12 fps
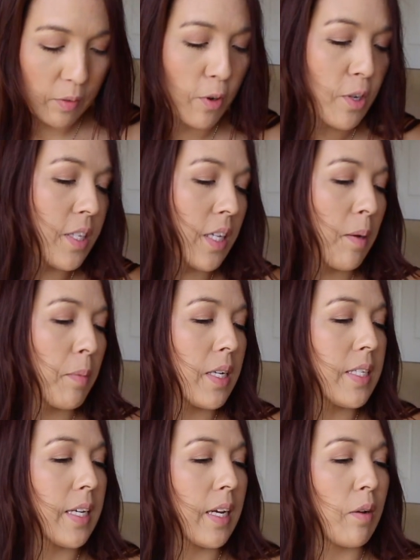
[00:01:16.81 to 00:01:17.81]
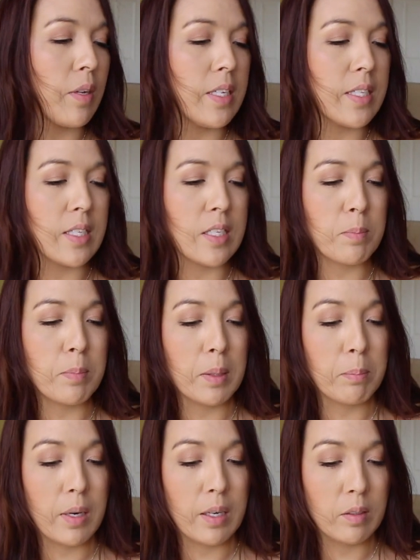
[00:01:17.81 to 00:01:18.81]
First thing I'm gonna take out is this
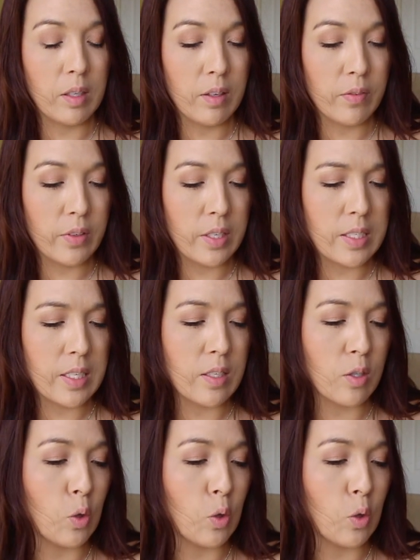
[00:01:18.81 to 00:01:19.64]
big bottle of, it says